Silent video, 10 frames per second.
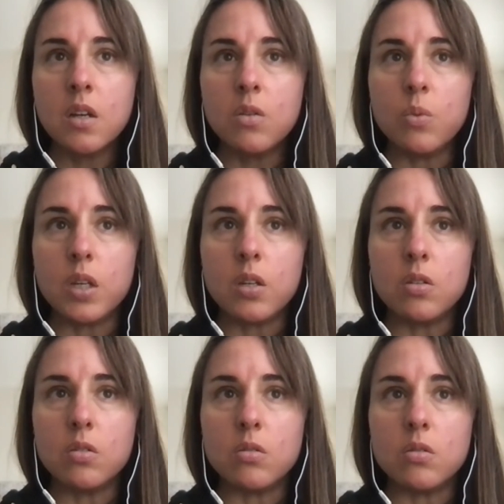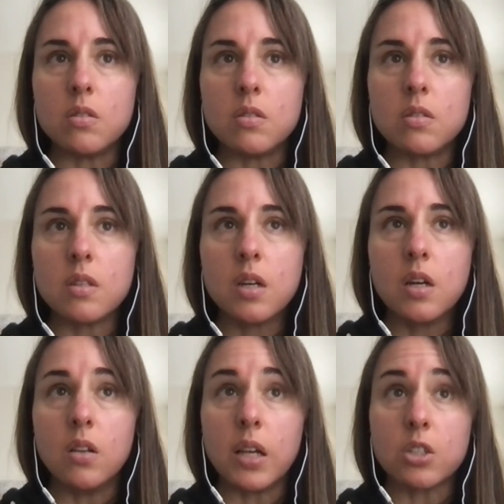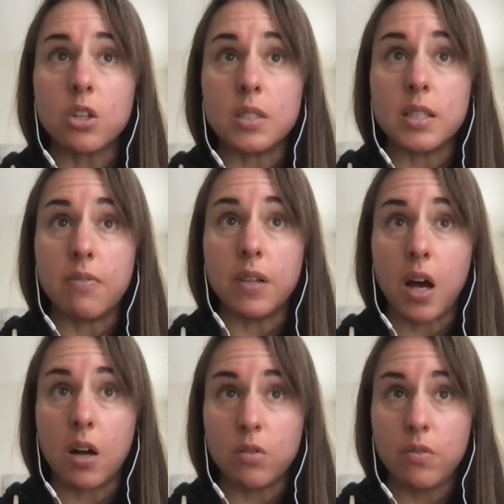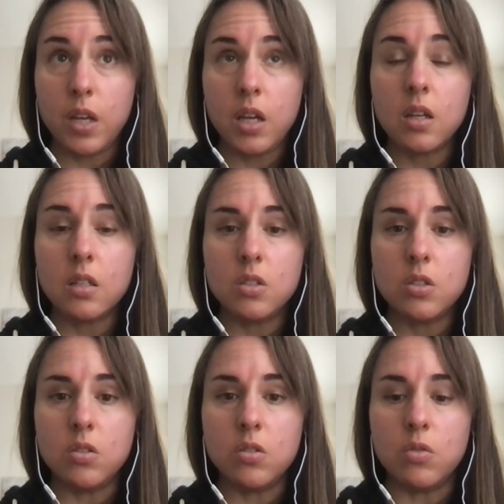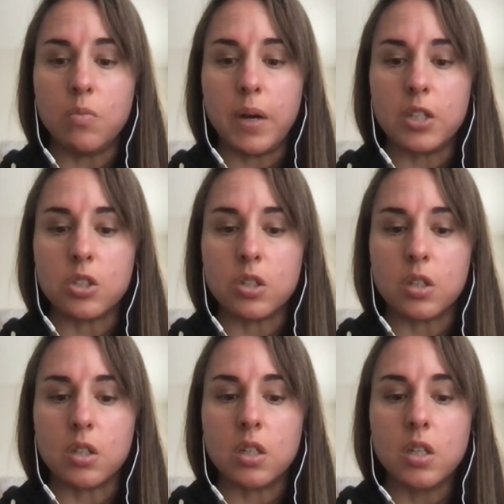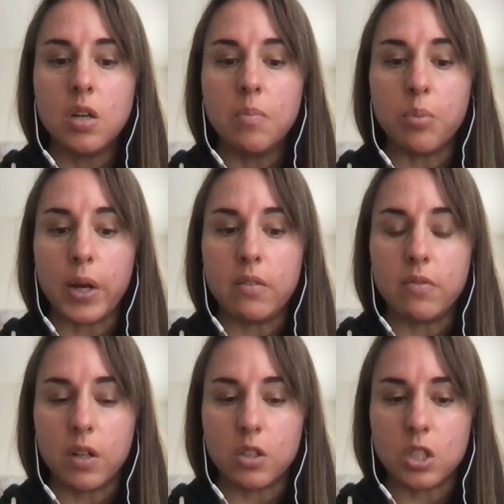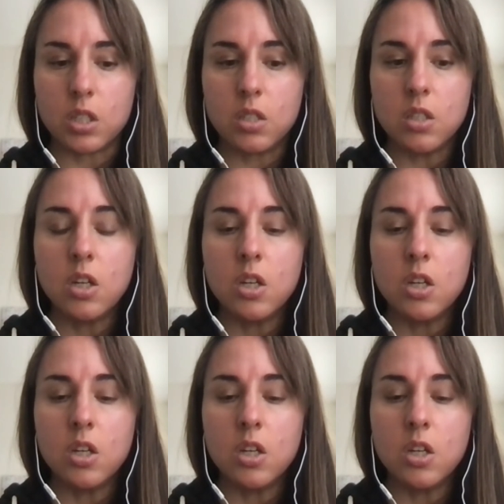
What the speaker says: We use electroencephalography to measure brain function.